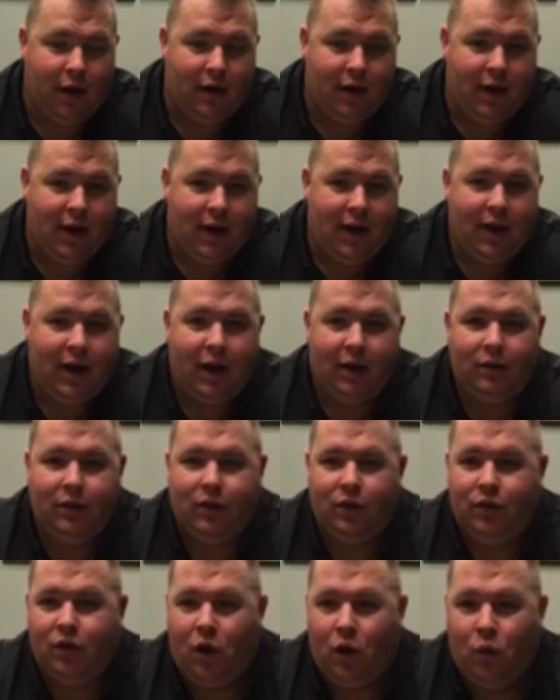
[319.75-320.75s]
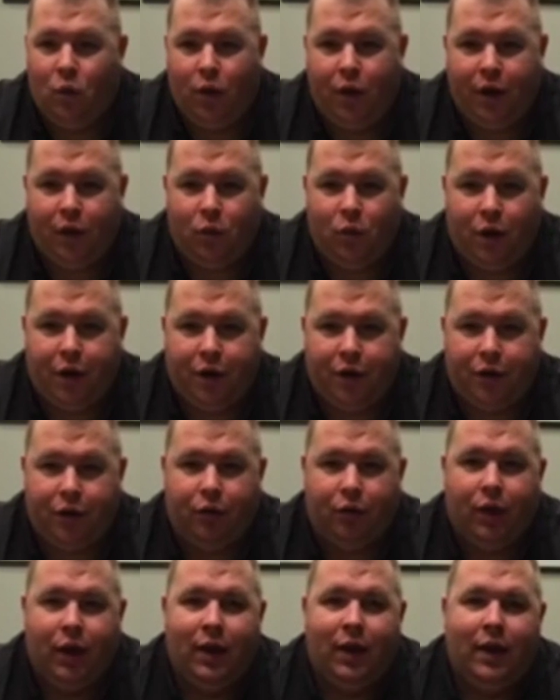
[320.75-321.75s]
All right? know what you want
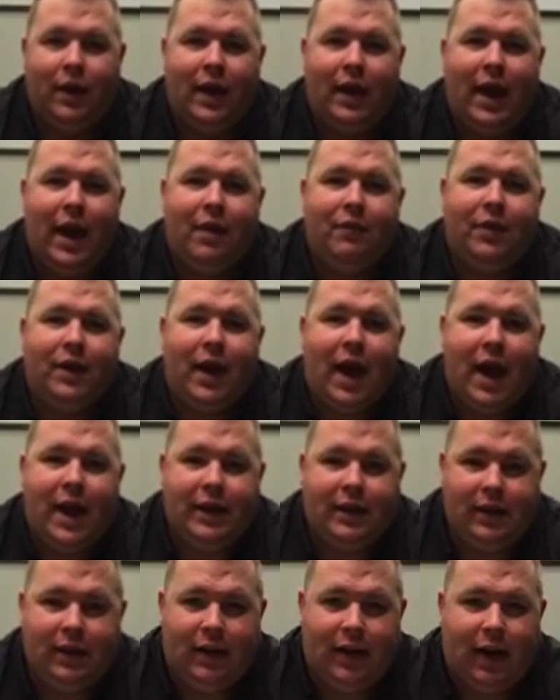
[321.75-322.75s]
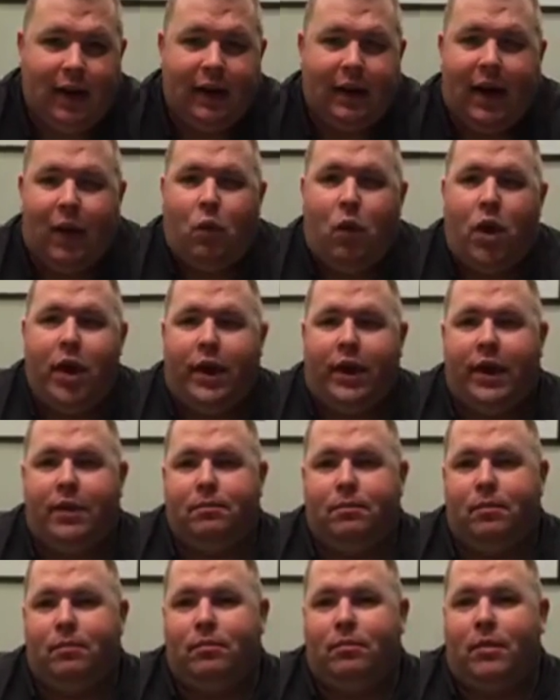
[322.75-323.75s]
to do. Have an idea. I want to
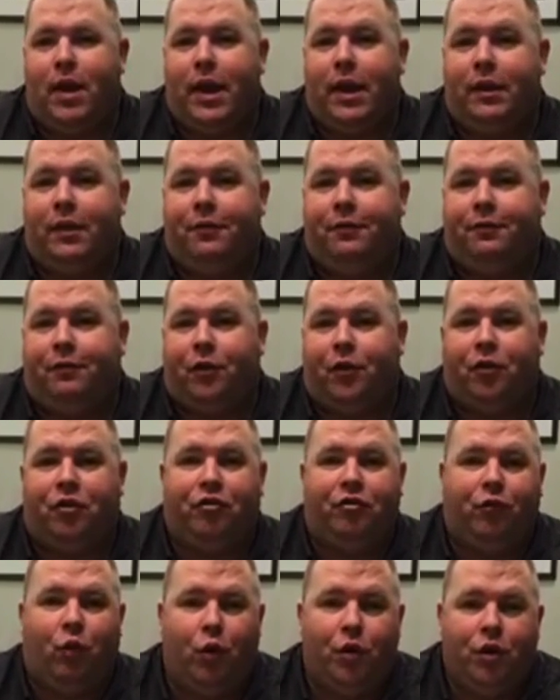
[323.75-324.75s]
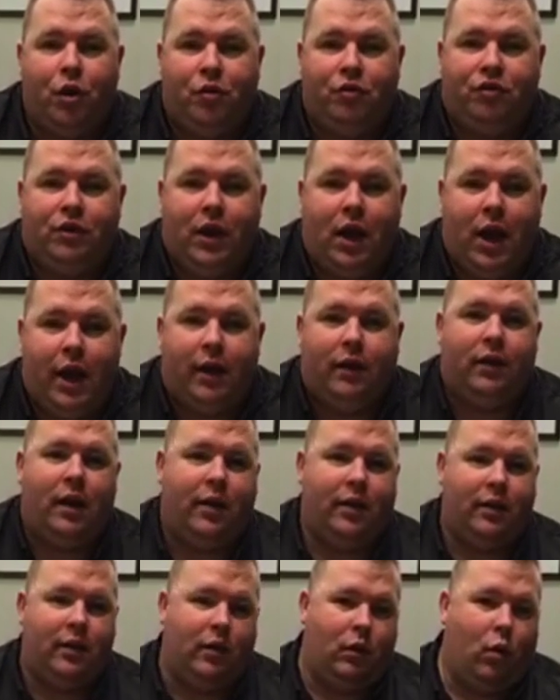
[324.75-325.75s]
get my first four notes done.
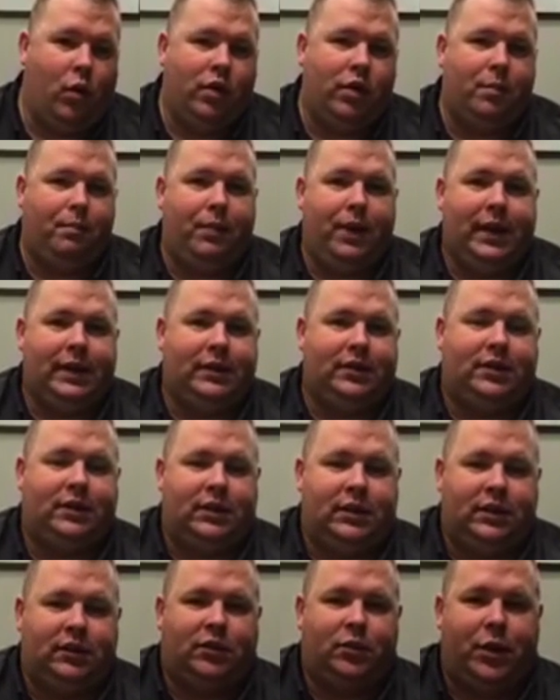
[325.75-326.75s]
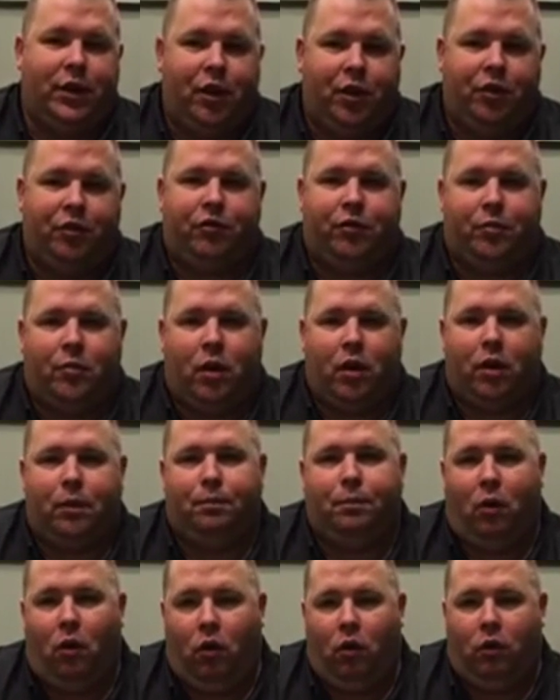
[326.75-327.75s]
Uh, one of the biggest things that we noticed from
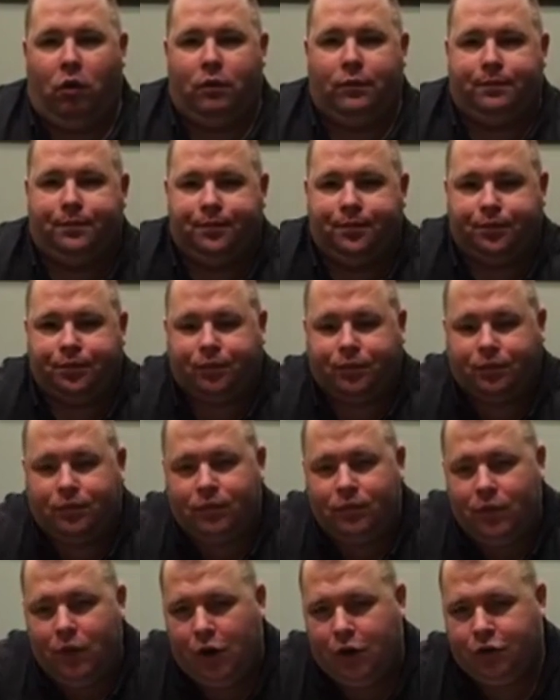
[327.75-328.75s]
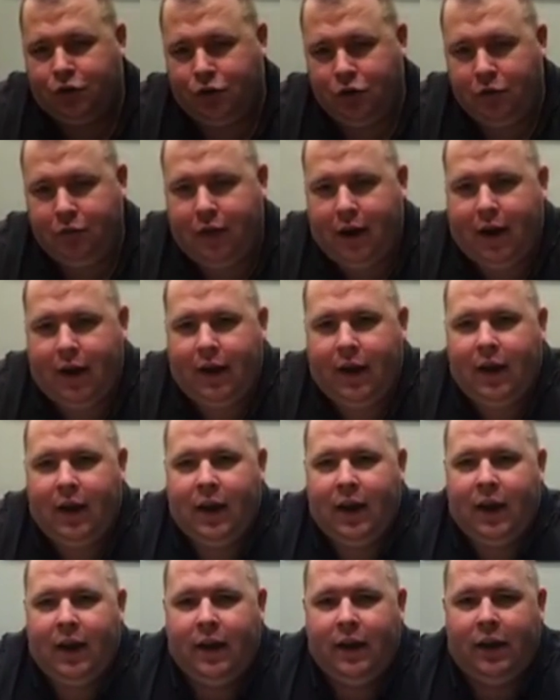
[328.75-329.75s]
our poll, our
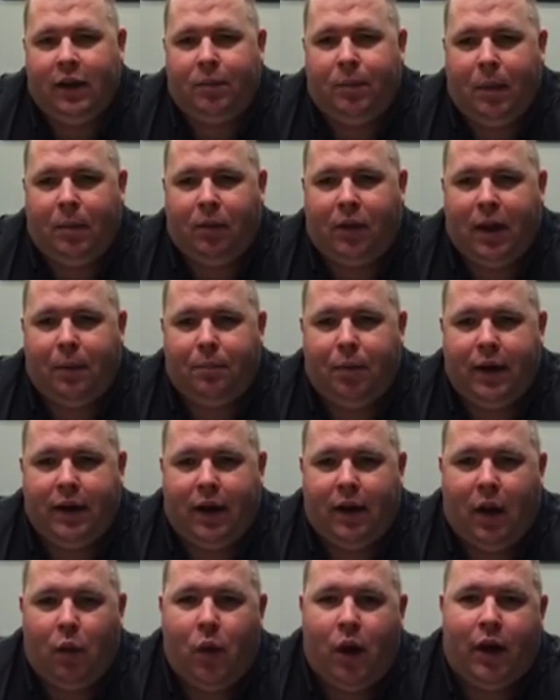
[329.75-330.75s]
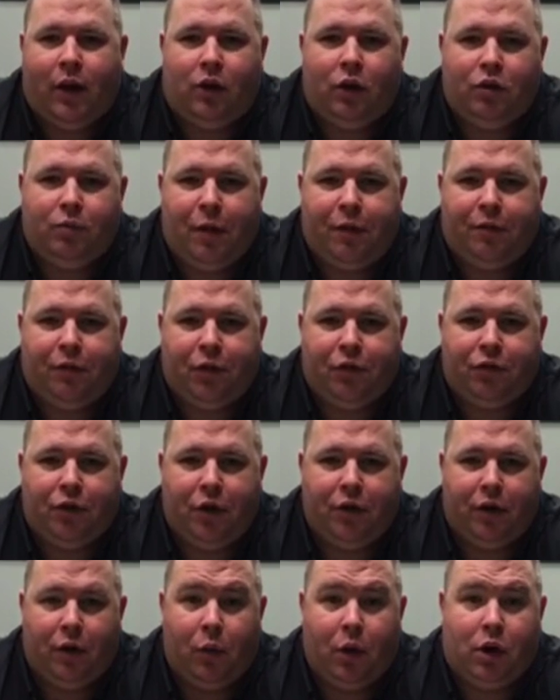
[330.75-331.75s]
survey, is people kept putting down, I want to close my
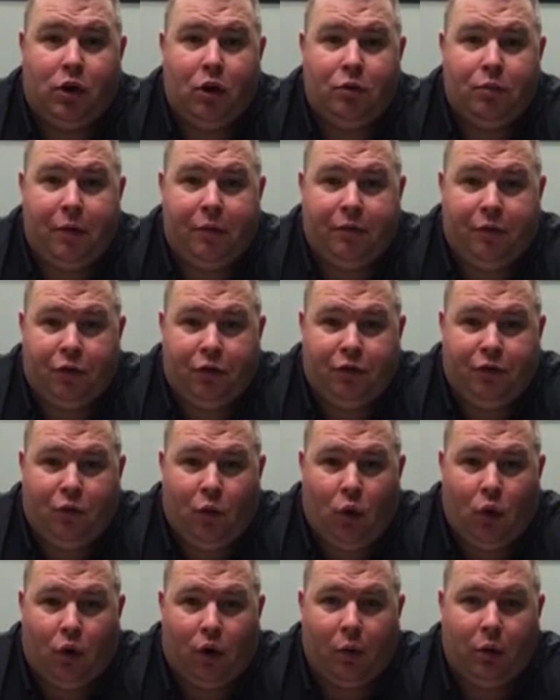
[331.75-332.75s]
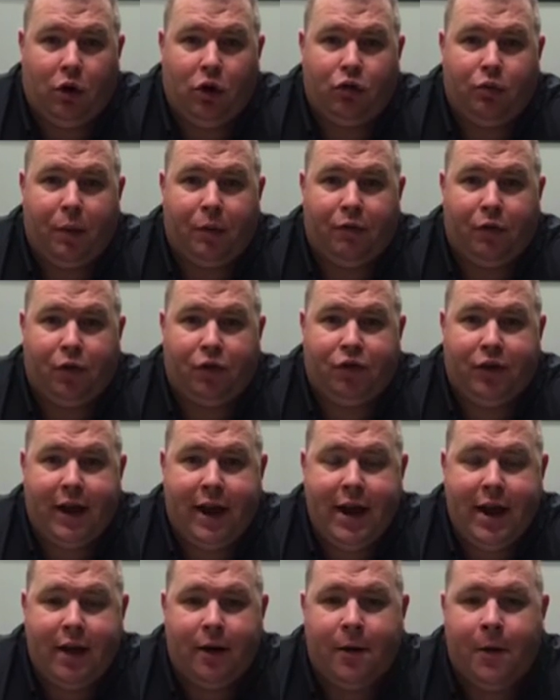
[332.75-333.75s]
first note, I want to close my first four, I want to close my
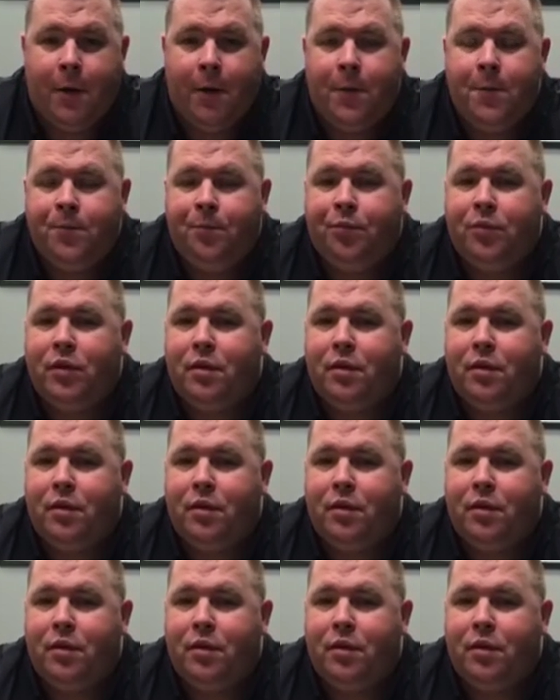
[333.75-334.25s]
first 10.